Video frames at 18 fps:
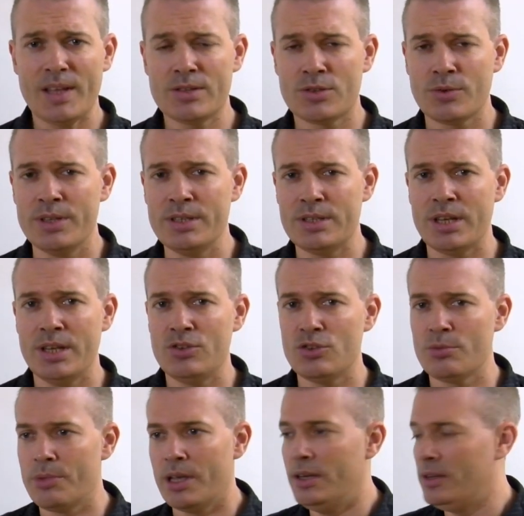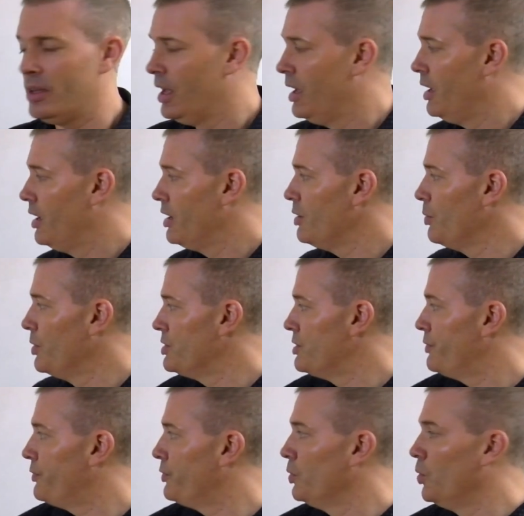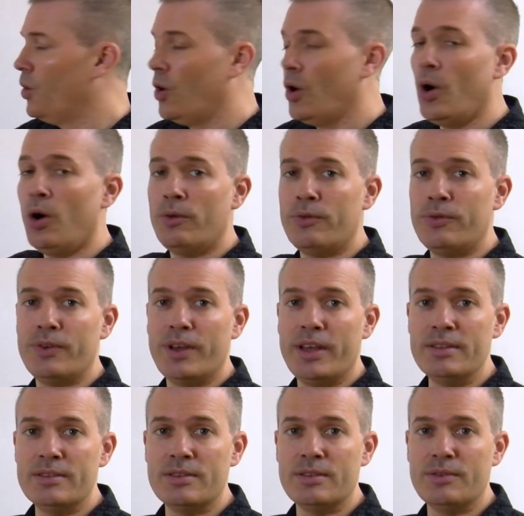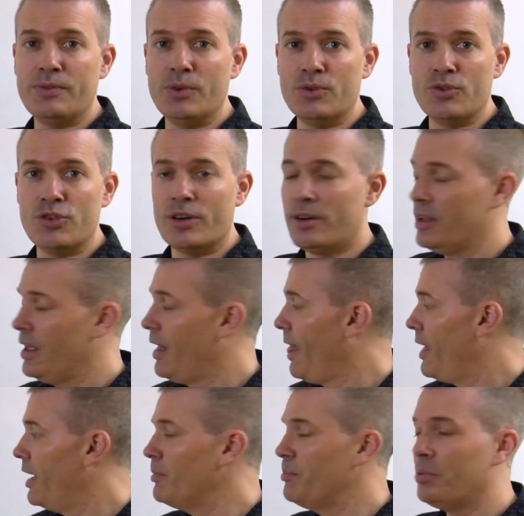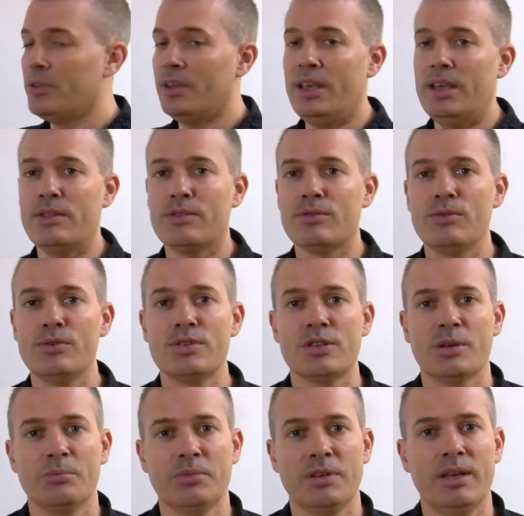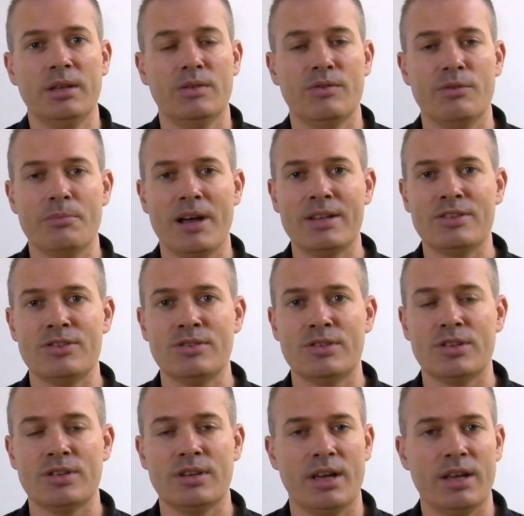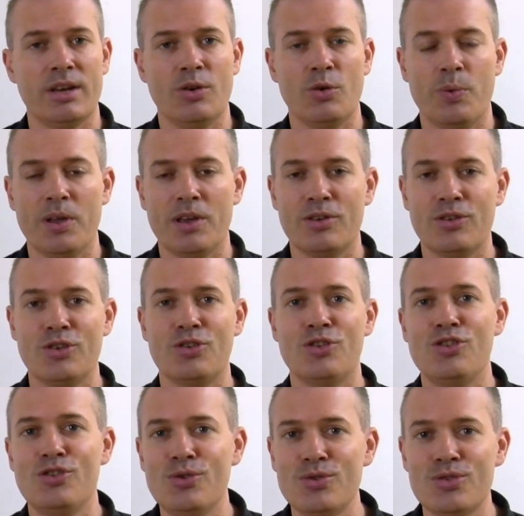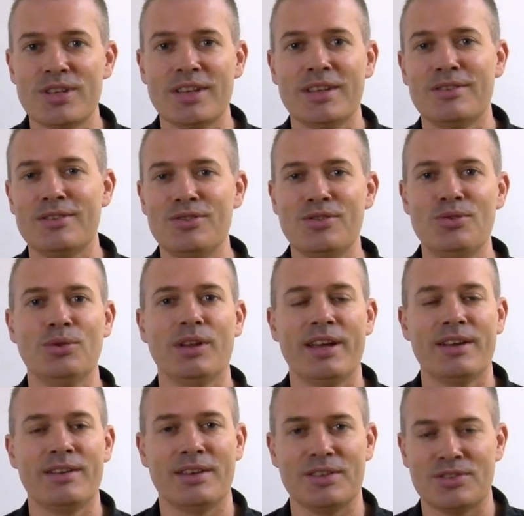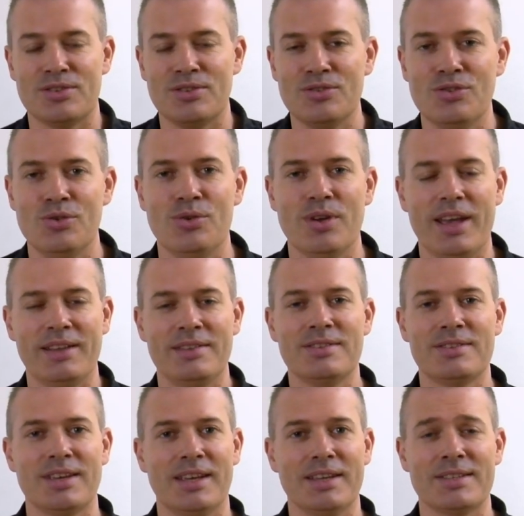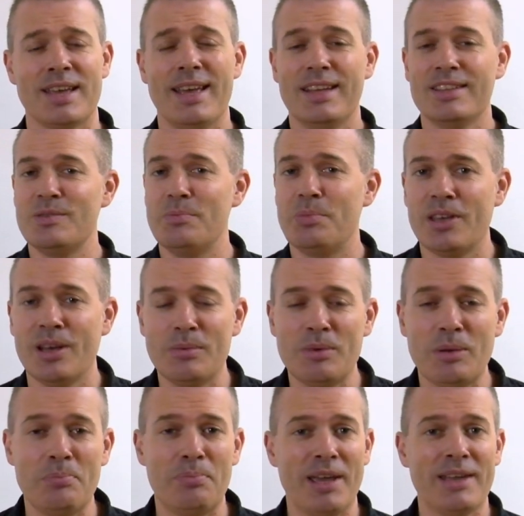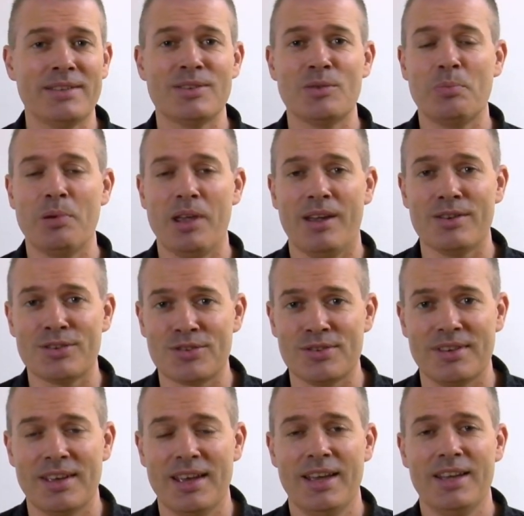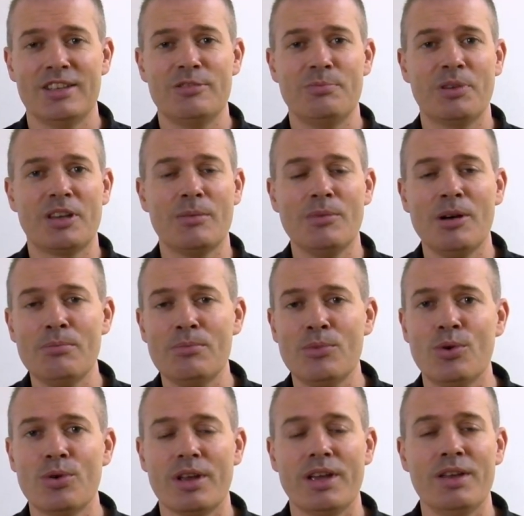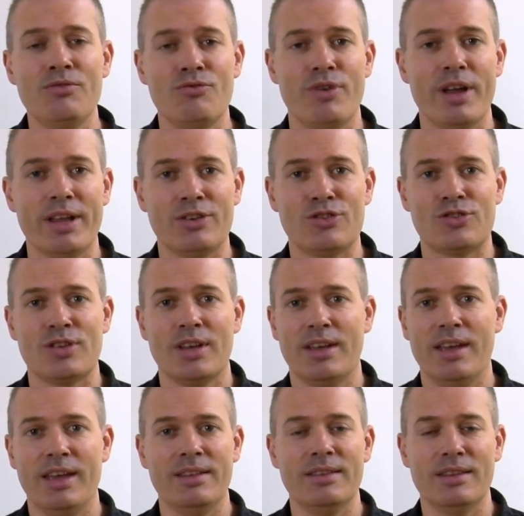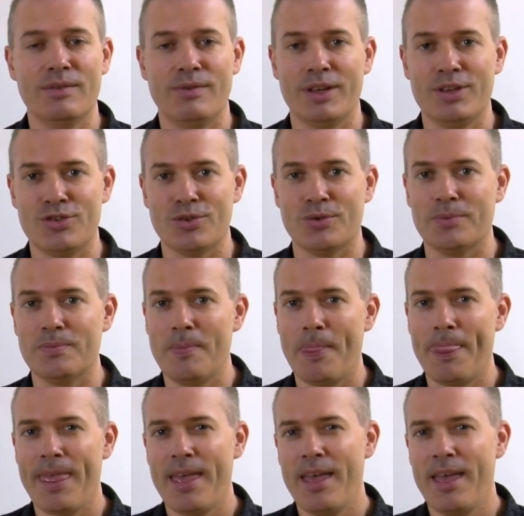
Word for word: So inside your mind, you want to float off into the future and play through some kind of imagined scenario where you're using the new learnings, the new insights to become a better person, to become a more enriched individual.